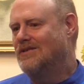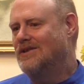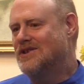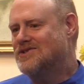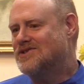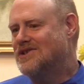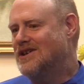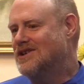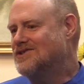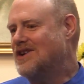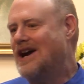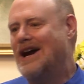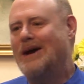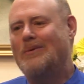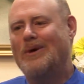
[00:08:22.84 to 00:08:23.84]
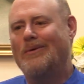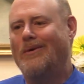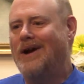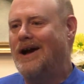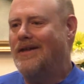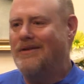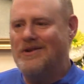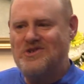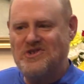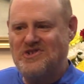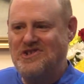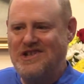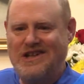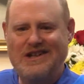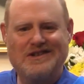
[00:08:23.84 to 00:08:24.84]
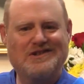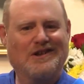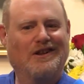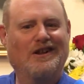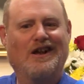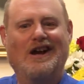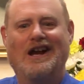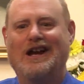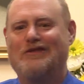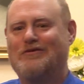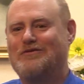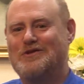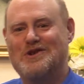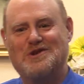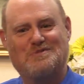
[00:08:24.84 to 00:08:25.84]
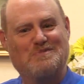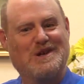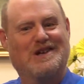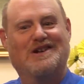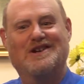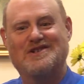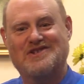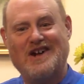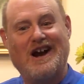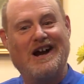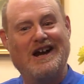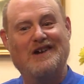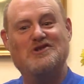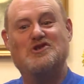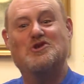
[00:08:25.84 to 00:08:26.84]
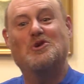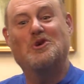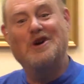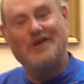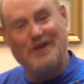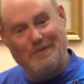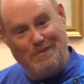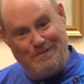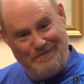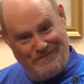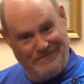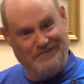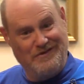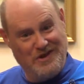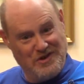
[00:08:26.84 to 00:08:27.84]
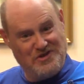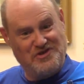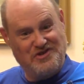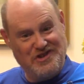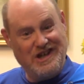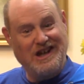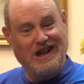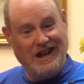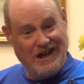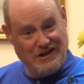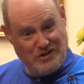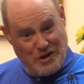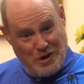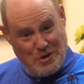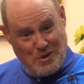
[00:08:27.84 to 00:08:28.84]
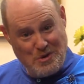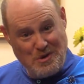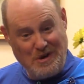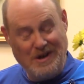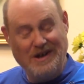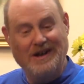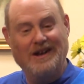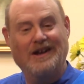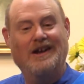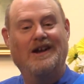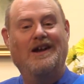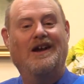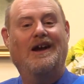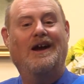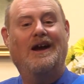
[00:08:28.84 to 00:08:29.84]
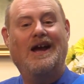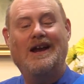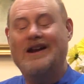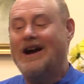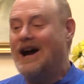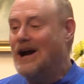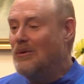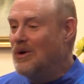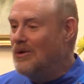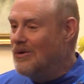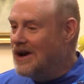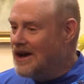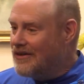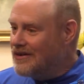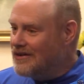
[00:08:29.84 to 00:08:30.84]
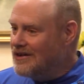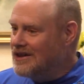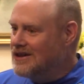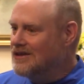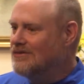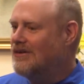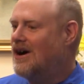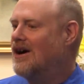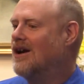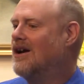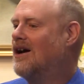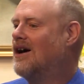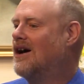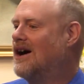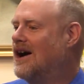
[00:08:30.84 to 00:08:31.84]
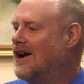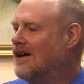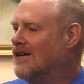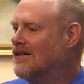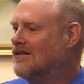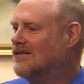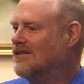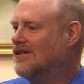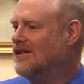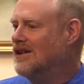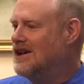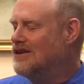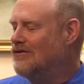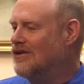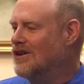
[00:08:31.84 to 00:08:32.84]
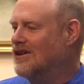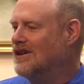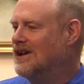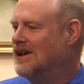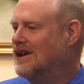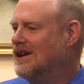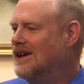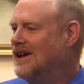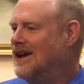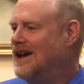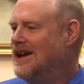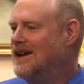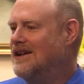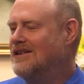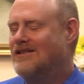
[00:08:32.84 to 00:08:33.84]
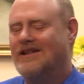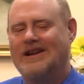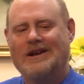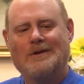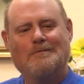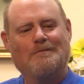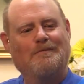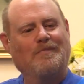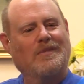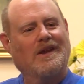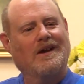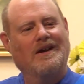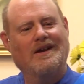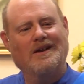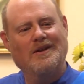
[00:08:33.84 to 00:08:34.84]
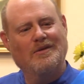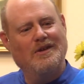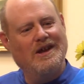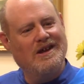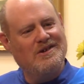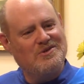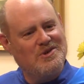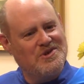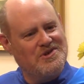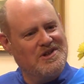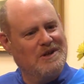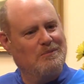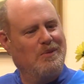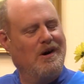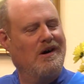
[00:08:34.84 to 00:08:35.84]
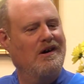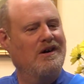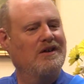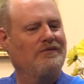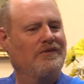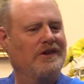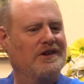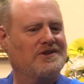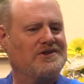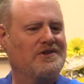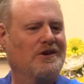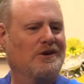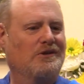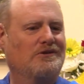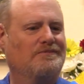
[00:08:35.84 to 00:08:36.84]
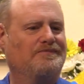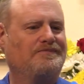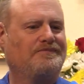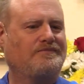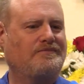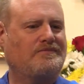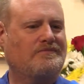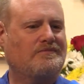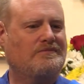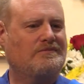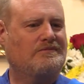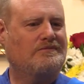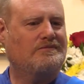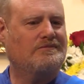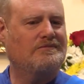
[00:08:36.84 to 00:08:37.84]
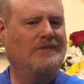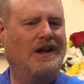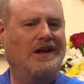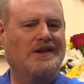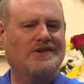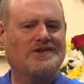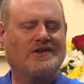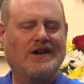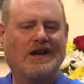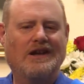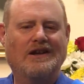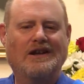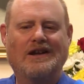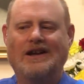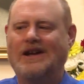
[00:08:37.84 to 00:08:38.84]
that says, I would rather stick it to life just because I enjoy the sticking it to, and I would rather live on a higher level. And the interesting part of this, though, is that